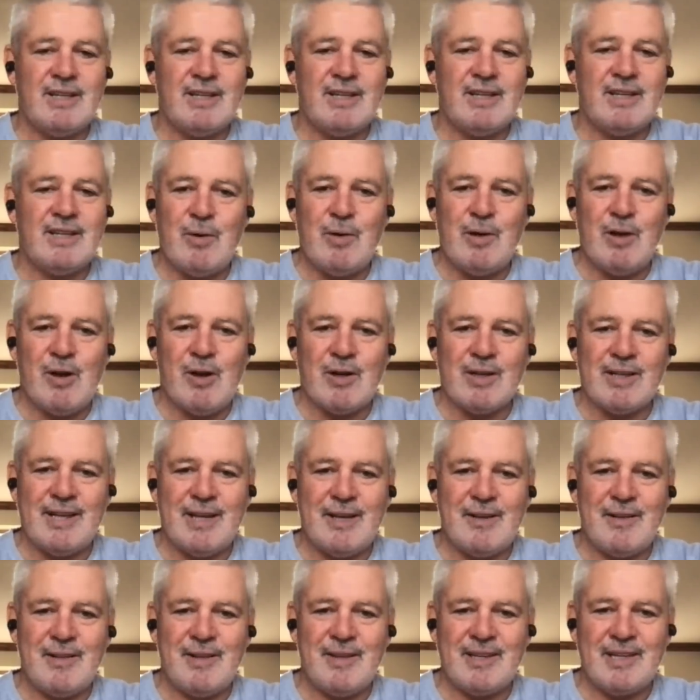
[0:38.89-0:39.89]
whole
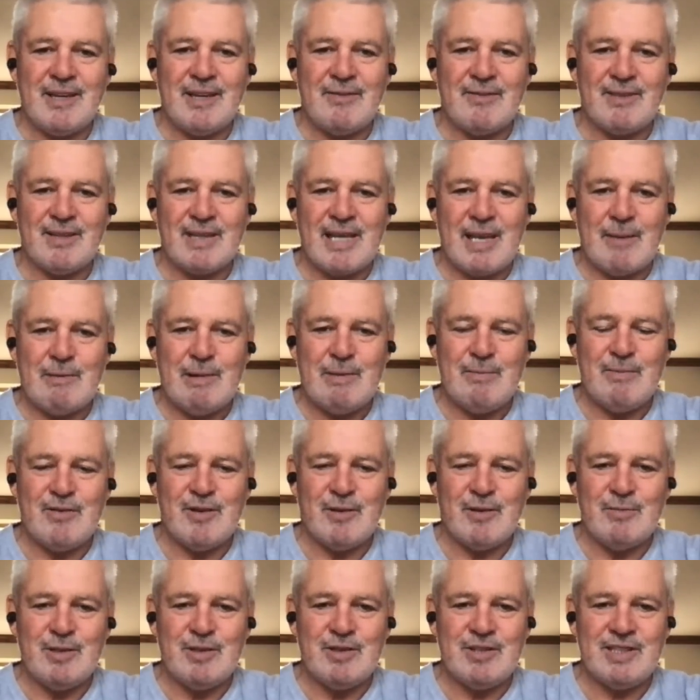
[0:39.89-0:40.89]
lockdown thing after coming from New
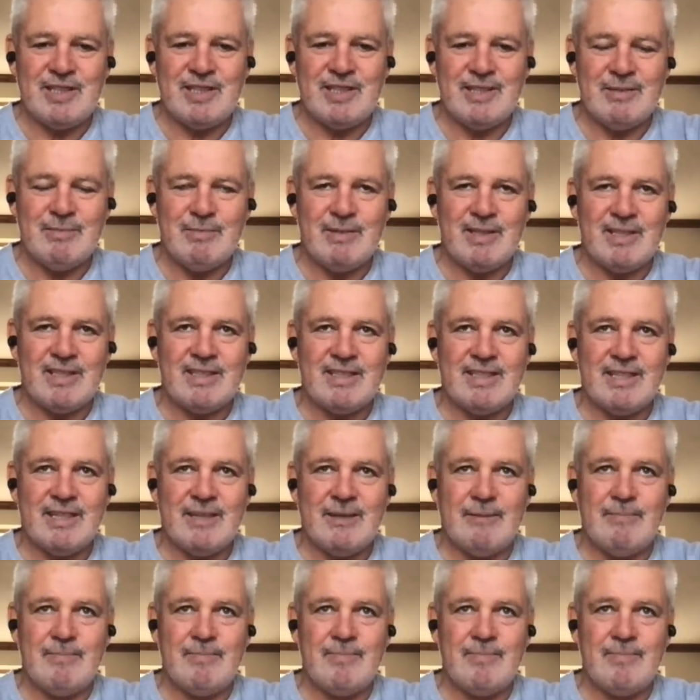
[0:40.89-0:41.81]
Zealand, but um,